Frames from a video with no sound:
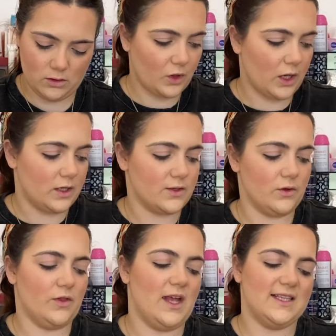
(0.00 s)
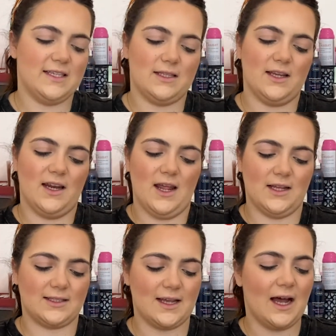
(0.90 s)
Okay, so this is the
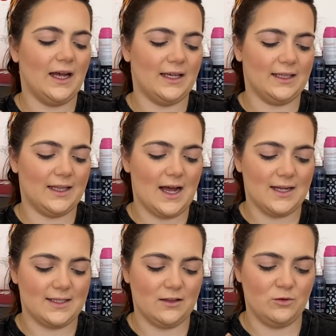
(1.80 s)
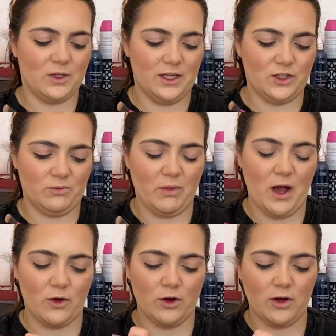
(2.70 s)
NYX High Glass Illumination
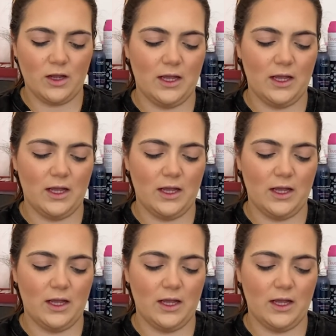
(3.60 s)
Powder,